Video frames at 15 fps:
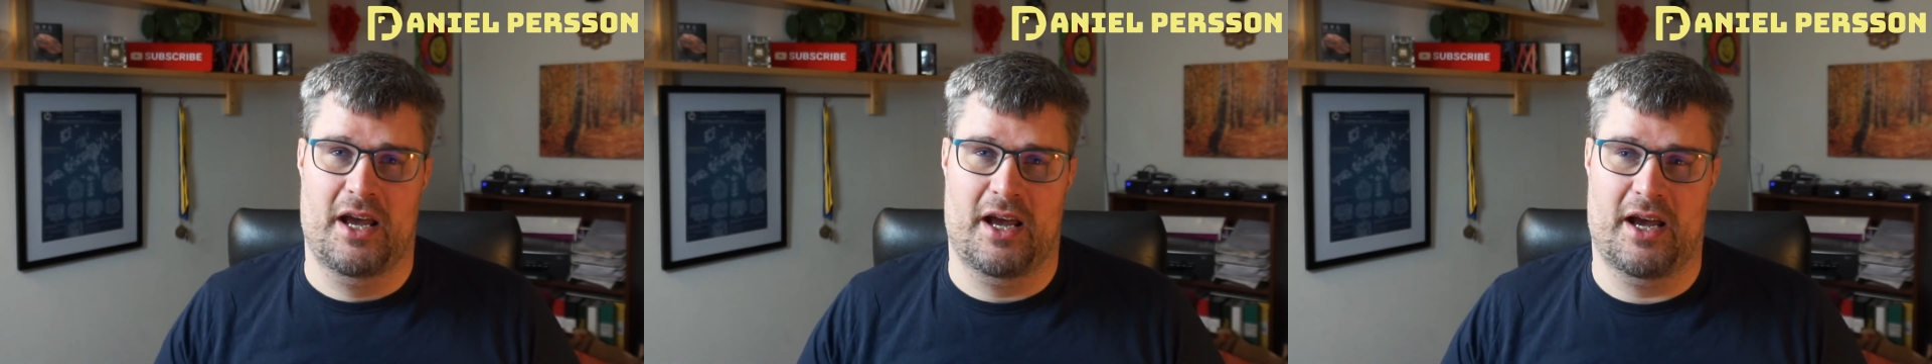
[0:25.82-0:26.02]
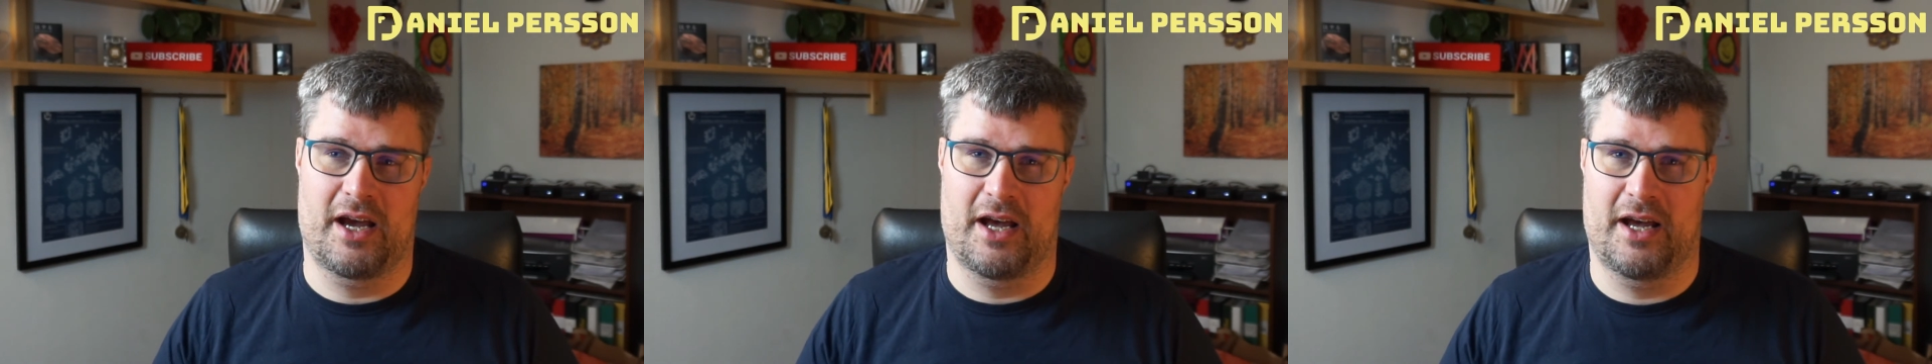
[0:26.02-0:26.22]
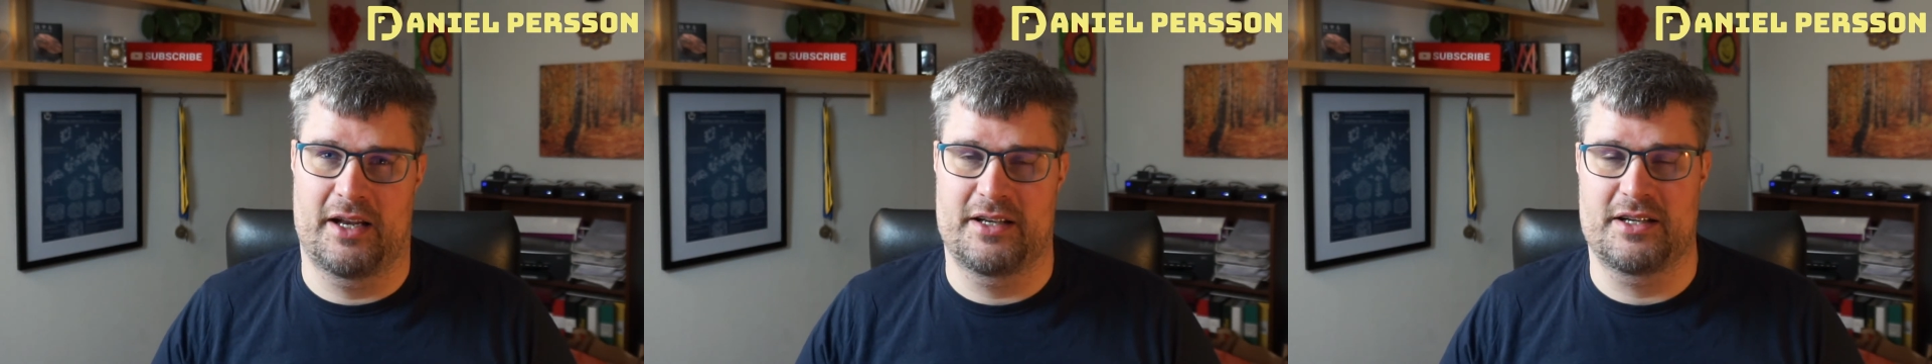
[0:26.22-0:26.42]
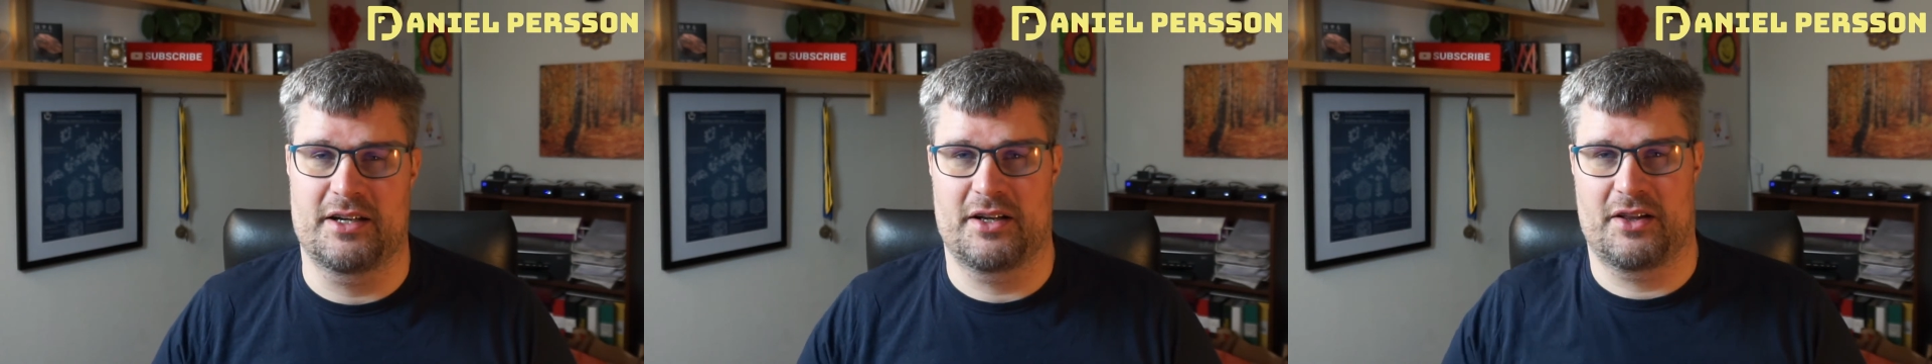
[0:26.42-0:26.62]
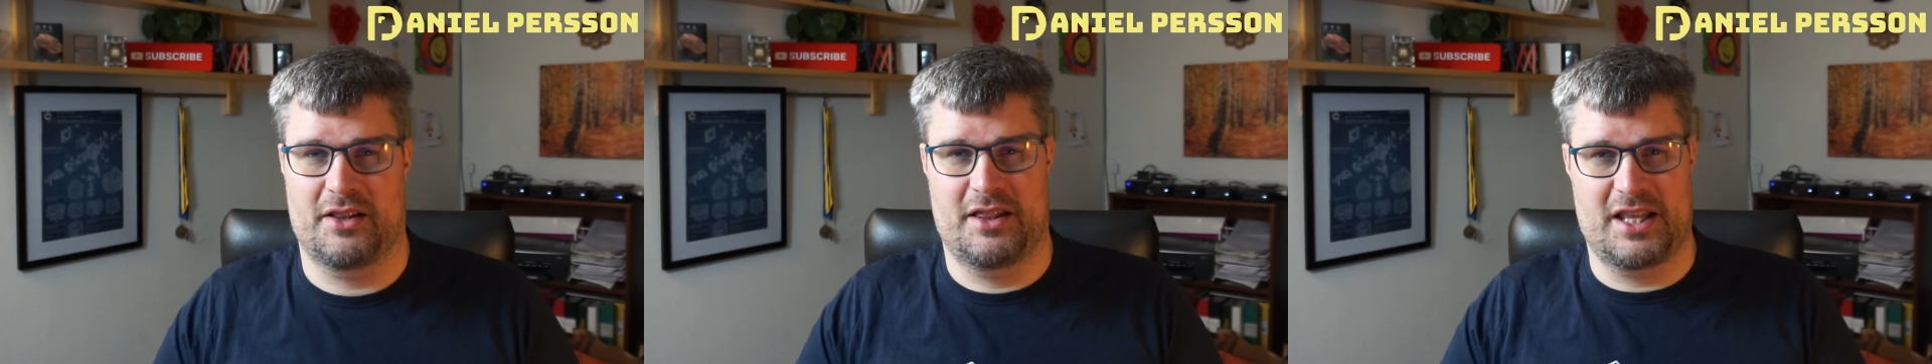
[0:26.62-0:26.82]
and
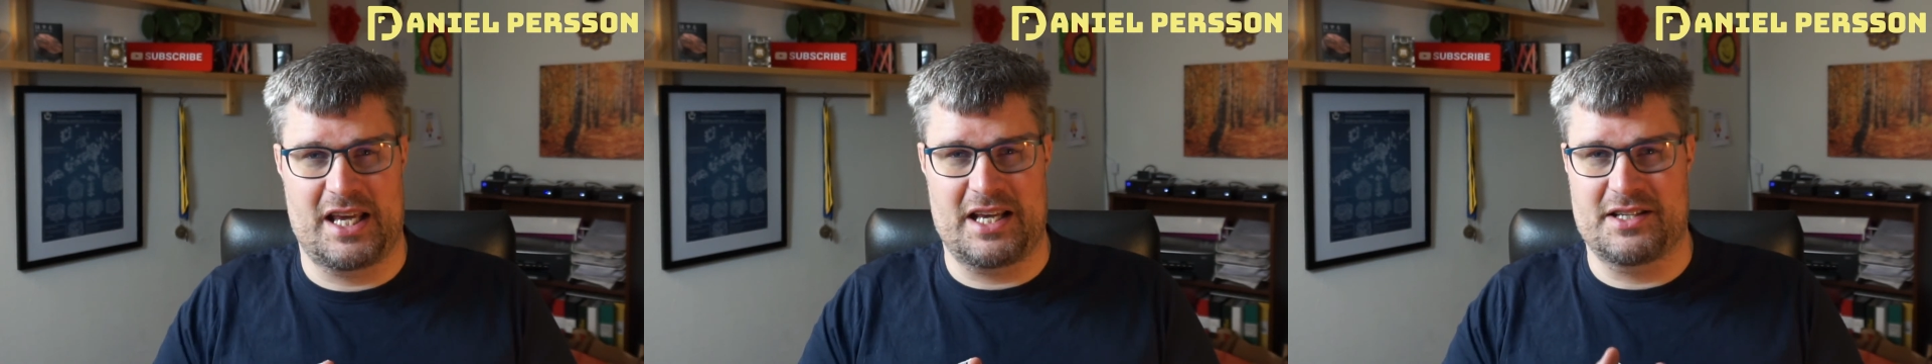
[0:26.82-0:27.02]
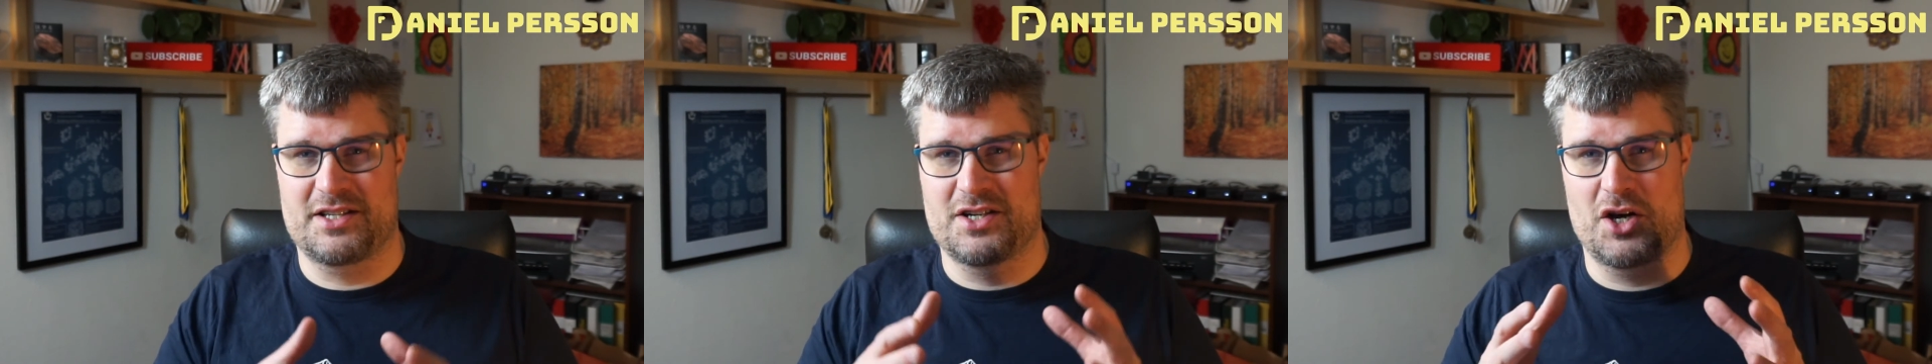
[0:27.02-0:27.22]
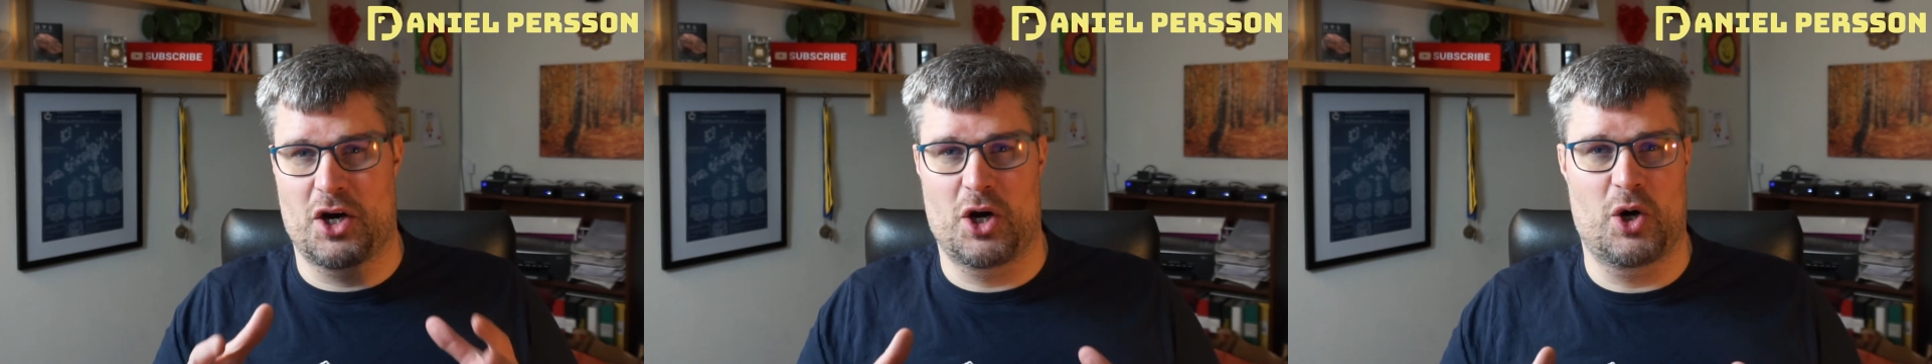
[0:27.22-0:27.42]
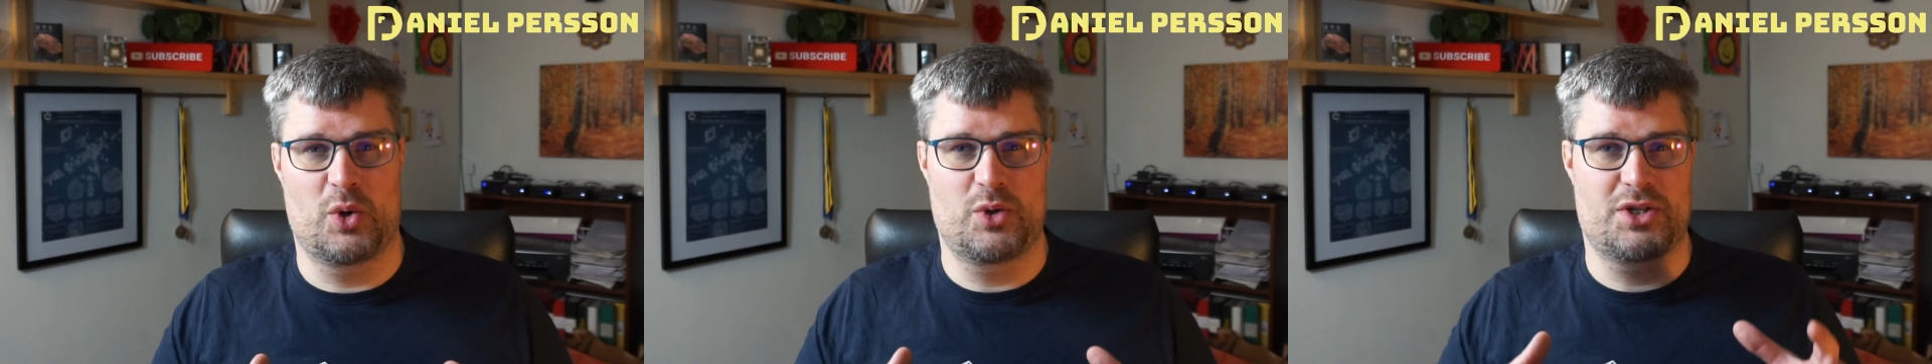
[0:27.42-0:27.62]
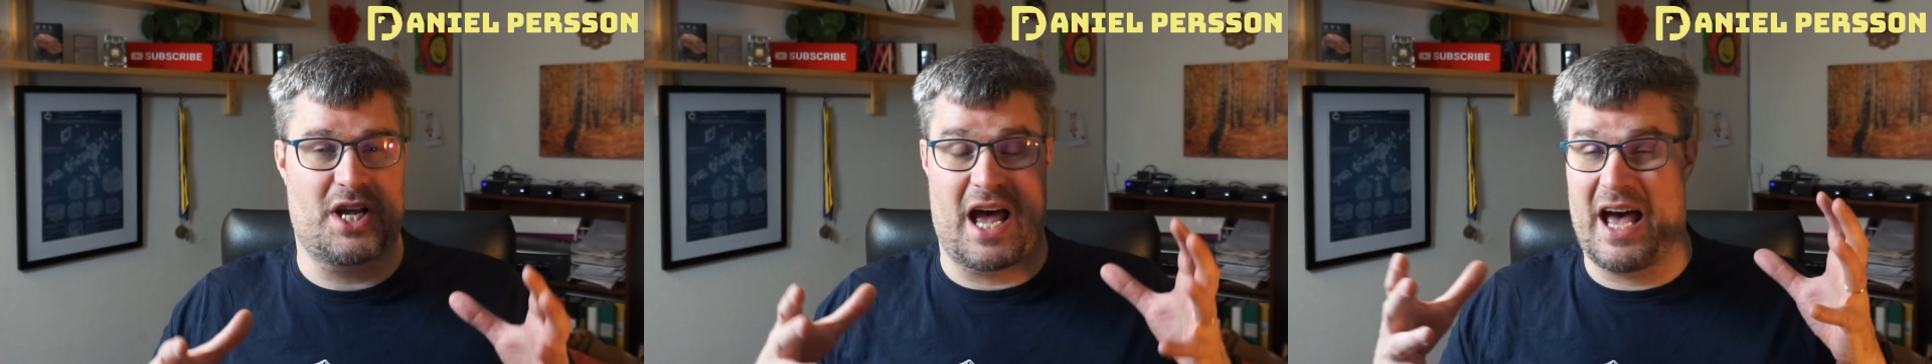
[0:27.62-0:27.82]
these
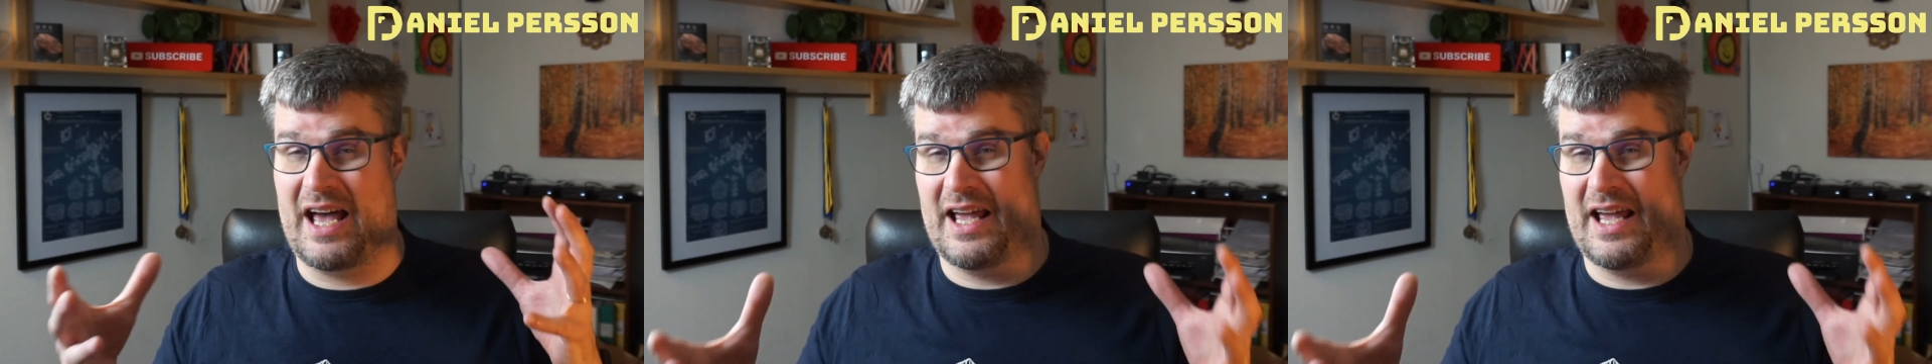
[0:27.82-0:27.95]
nodes